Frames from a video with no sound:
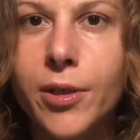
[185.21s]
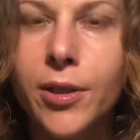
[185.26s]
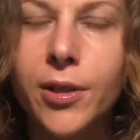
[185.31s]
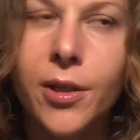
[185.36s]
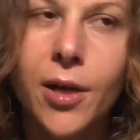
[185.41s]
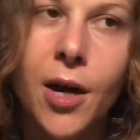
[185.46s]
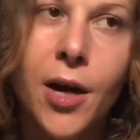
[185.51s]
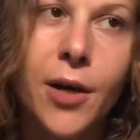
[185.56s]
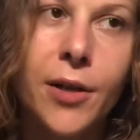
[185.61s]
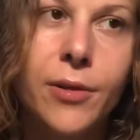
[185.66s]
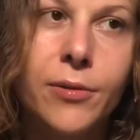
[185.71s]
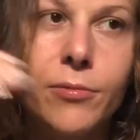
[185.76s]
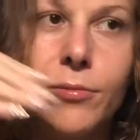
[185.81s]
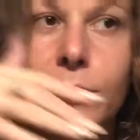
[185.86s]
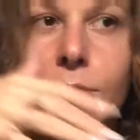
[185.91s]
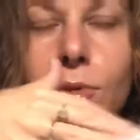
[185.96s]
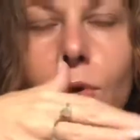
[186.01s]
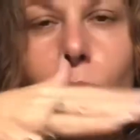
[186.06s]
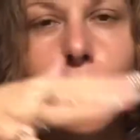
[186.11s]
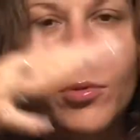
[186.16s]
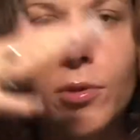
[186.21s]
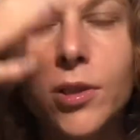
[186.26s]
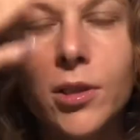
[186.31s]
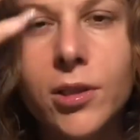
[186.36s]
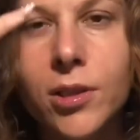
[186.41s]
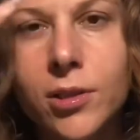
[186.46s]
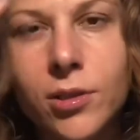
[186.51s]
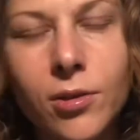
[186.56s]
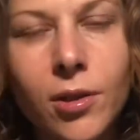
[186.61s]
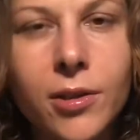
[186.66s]
And I, no,
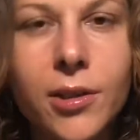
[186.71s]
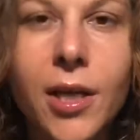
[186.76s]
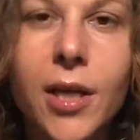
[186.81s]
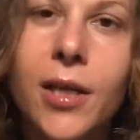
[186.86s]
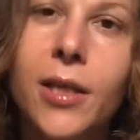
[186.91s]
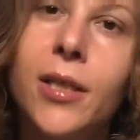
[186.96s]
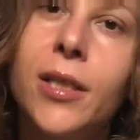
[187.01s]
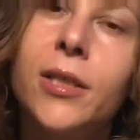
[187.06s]
this is not that.